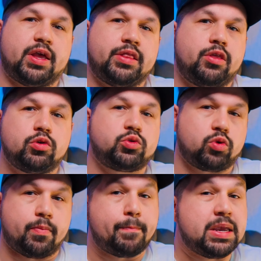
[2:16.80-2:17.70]
and those
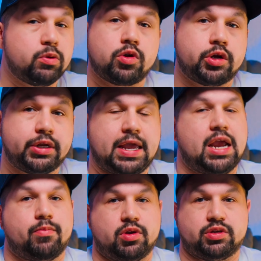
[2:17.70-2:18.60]
were mirrored
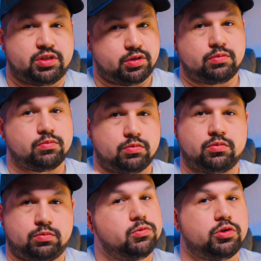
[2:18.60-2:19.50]
cameras.
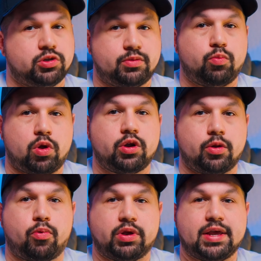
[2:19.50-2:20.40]
Just wanted to
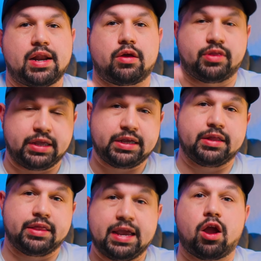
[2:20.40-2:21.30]
point that out. They
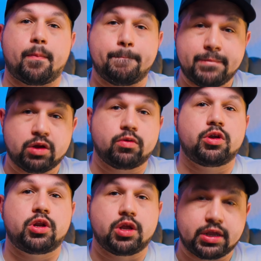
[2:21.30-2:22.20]
they are
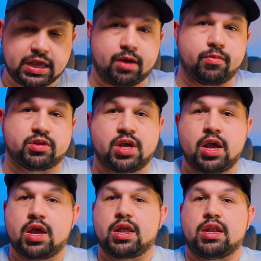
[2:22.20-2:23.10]
mirrored cameras.
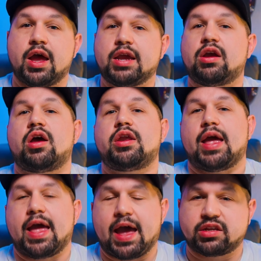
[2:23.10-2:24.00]

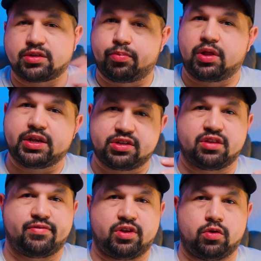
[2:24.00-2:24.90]
Nikon has a place in
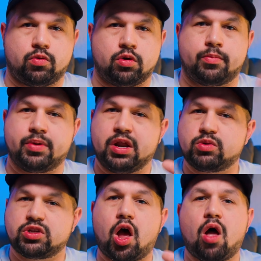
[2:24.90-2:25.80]
the video world, but it
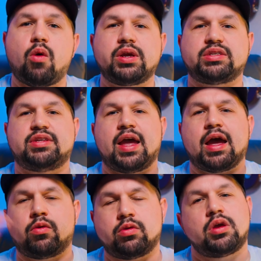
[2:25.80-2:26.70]
was always
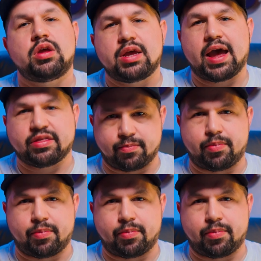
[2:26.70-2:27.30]
down at the